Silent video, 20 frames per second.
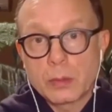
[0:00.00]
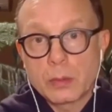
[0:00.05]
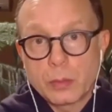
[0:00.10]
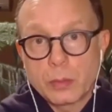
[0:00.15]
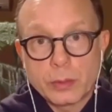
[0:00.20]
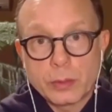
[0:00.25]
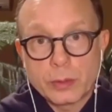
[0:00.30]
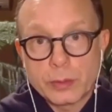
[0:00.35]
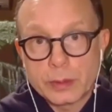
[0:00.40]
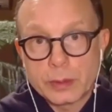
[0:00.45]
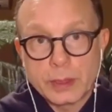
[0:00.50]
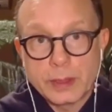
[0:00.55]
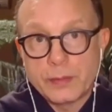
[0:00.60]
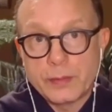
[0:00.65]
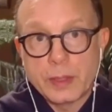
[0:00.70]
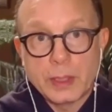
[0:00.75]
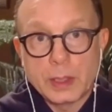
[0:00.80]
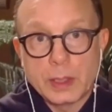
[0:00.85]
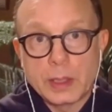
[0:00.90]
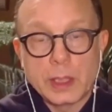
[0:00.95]
we're
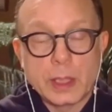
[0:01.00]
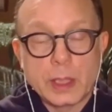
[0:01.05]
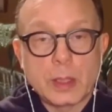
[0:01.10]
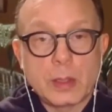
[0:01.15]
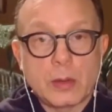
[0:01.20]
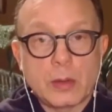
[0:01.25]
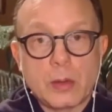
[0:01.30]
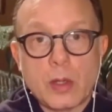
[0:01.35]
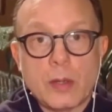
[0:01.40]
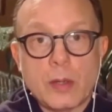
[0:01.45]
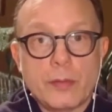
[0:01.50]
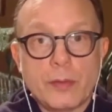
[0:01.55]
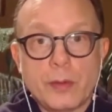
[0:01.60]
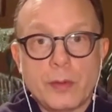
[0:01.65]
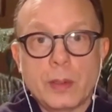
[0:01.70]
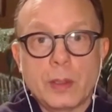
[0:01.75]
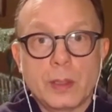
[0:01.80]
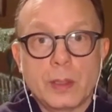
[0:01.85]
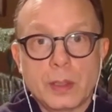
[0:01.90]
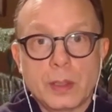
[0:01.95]
living in a
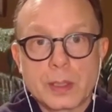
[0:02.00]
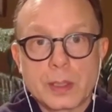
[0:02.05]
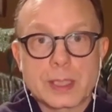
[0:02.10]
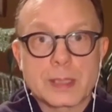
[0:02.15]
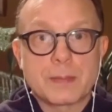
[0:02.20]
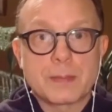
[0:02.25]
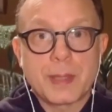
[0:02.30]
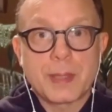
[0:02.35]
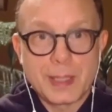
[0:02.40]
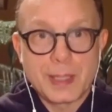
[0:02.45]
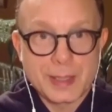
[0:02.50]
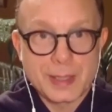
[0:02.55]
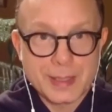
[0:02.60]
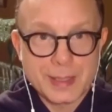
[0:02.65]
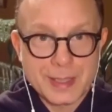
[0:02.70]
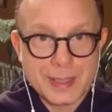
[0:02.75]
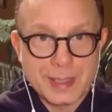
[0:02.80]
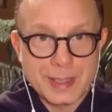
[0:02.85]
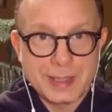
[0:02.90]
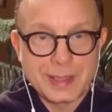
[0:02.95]
lawful
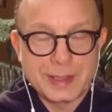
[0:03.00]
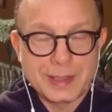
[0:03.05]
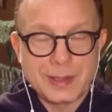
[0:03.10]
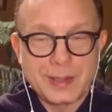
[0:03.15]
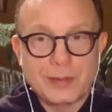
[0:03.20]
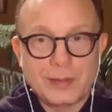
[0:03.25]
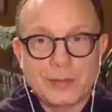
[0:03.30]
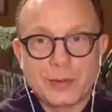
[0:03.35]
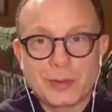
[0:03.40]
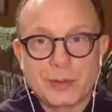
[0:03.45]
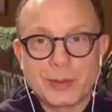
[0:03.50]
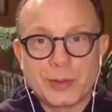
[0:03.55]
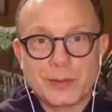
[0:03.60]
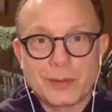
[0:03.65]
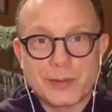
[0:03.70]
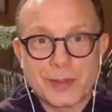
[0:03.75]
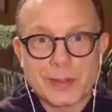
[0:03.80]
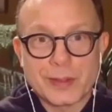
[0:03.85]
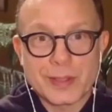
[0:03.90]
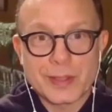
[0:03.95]
space, a lawful
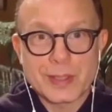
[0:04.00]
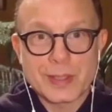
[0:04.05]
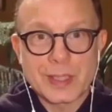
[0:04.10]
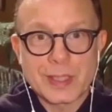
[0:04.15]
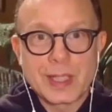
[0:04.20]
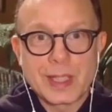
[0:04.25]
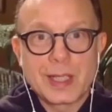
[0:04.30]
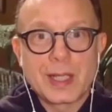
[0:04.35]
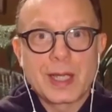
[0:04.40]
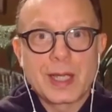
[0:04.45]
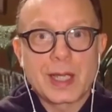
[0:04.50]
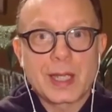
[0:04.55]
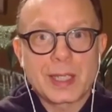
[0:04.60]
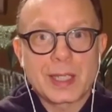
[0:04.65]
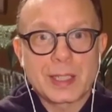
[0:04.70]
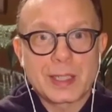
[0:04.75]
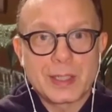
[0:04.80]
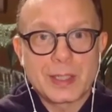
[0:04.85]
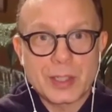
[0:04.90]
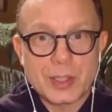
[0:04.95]
universe, a
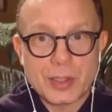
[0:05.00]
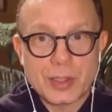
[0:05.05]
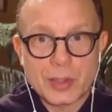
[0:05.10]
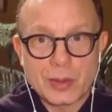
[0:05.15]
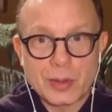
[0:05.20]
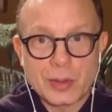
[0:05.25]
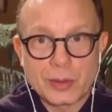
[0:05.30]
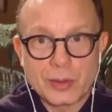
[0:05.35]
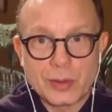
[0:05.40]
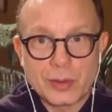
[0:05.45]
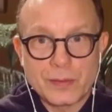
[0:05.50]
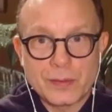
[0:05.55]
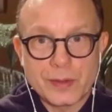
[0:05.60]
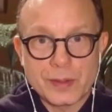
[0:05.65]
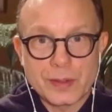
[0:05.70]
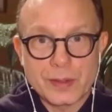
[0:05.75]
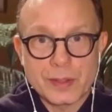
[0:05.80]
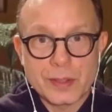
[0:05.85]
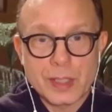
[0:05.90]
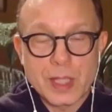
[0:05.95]
conditional
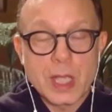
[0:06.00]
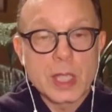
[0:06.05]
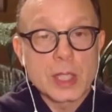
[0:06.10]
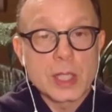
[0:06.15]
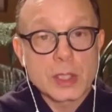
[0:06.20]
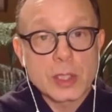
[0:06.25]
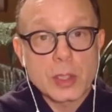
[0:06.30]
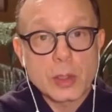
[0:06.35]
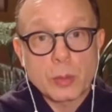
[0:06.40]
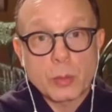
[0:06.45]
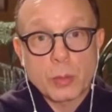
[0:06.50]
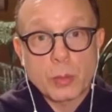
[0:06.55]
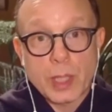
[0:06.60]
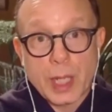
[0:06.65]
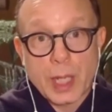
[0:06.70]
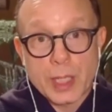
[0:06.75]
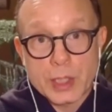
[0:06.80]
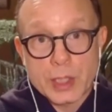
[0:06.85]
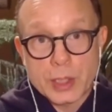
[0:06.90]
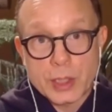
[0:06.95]
universe. So when
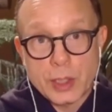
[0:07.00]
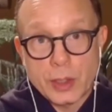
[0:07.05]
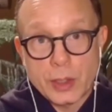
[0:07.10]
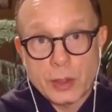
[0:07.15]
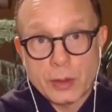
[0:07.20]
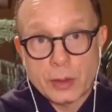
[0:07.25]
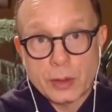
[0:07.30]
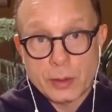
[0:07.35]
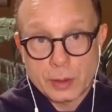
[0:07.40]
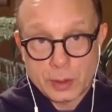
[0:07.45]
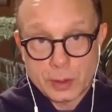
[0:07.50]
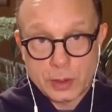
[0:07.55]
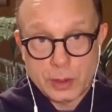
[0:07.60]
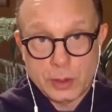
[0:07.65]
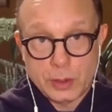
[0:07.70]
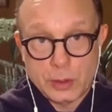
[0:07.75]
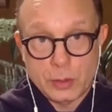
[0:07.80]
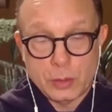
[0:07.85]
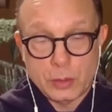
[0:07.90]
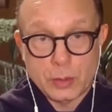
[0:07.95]
I share to
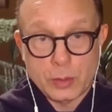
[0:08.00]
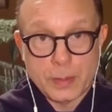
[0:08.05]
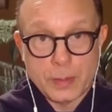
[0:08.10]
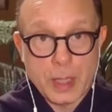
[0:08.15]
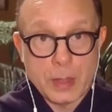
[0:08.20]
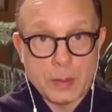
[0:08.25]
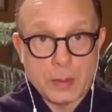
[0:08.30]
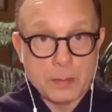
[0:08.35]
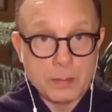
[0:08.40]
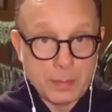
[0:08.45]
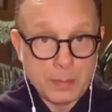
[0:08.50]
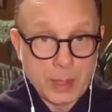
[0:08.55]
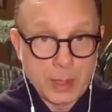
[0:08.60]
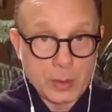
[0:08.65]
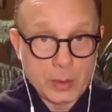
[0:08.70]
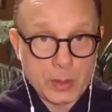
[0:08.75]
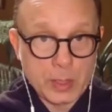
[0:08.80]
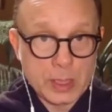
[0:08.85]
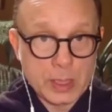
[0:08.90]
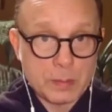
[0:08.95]
you about my
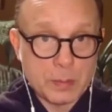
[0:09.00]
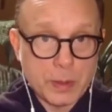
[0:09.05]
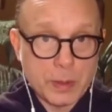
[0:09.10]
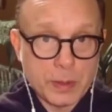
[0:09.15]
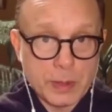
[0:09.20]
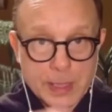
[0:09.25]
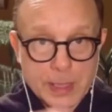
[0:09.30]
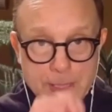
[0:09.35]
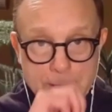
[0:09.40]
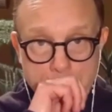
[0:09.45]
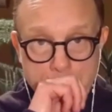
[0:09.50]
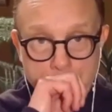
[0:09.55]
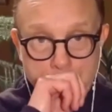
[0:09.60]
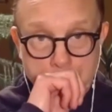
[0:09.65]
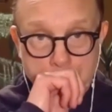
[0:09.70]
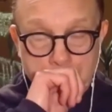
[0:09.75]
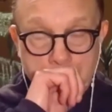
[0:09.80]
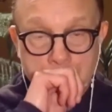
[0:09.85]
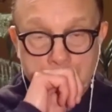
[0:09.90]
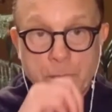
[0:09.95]
own experience,
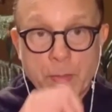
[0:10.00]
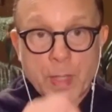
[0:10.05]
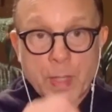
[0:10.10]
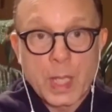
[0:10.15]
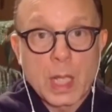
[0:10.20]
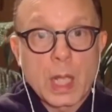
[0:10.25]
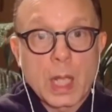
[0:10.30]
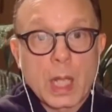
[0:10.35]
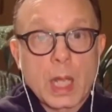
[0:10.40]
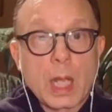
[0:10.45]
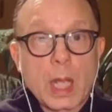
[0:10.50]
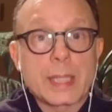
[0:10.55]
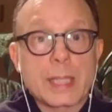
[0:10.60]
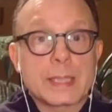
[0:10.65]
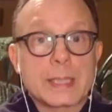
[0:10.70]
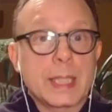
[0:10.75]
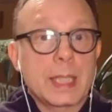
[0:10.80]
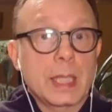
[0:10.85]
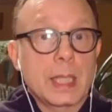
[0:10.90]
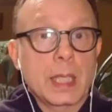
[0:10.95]
I
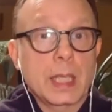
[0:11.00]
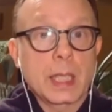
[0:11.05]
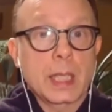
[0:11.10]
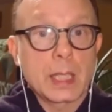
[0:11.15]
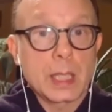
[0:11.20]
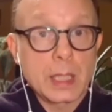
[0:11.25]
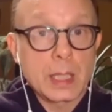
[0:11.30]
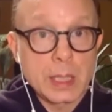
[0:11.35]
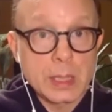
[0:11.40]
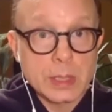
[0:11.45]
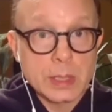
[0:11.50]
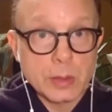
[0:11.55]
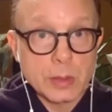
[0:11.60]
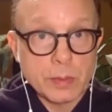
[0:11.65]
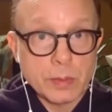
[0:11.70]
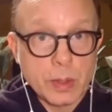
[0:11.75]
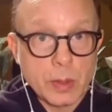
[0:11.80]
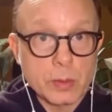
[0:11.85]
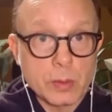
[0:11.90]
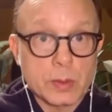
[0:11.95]
say, this
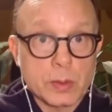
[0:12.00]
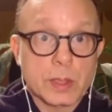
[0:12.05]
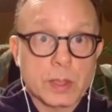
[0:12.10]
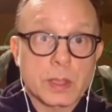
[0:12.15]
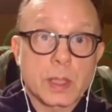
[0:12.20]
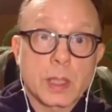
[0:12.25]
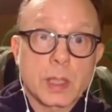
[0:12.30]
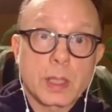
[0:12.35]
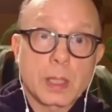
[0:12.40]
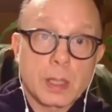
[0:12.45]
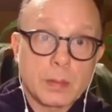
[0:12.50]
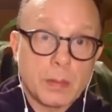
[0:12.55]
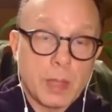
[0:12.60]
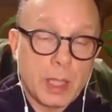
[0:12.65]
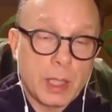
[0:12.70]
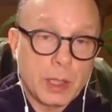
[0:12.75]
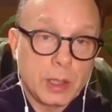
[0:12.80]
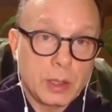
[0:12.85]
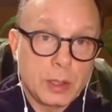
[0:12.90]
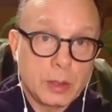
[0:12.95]
arose, the
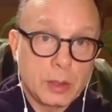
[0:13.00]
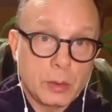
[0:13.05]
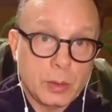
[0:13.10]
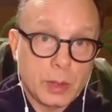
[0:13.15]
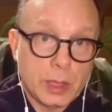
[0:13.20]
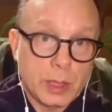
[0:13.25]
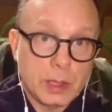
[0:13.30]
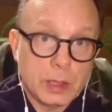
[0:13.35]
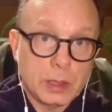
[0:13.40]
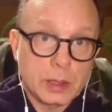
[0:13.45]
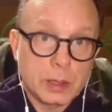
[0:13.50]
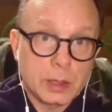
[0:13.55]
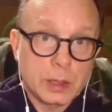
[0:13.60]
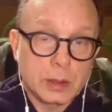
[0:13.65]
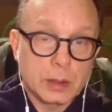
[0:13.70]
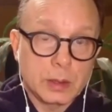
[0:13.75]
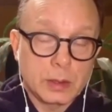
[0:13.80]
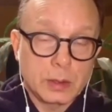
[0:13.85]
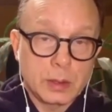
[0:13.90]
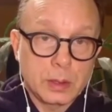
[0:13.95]
mind knew it,
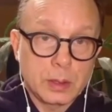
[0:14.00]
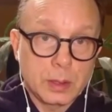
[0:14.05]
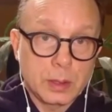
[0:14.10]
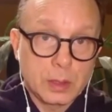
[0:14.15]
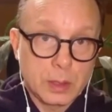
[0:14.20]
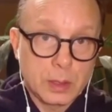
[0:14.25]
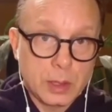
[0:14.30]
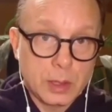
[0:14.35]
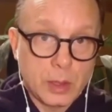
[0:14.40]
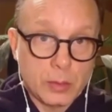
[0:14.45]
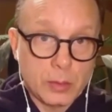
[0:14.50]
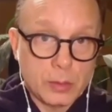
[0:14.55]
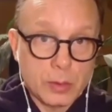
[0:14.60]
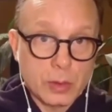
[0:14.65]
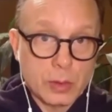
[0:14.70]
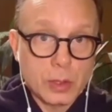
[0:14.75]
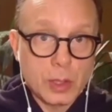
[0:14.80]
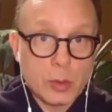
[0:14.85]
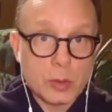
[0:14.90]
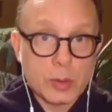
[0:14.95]
you know,
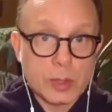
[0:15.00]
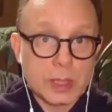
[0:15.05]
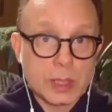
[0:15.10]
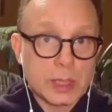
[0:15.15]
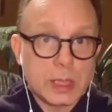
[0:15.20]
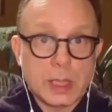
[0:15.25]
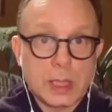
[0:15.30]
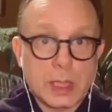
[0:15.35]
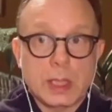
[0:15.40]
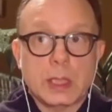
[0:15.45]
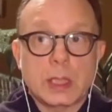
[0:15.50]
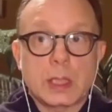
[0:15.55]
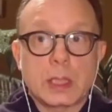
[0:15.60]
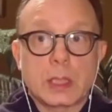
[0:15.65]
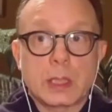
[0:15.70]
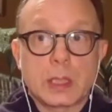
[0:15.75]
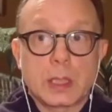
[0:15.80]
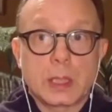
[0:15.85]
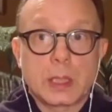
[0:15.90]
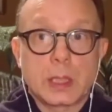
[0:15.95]
noticed it,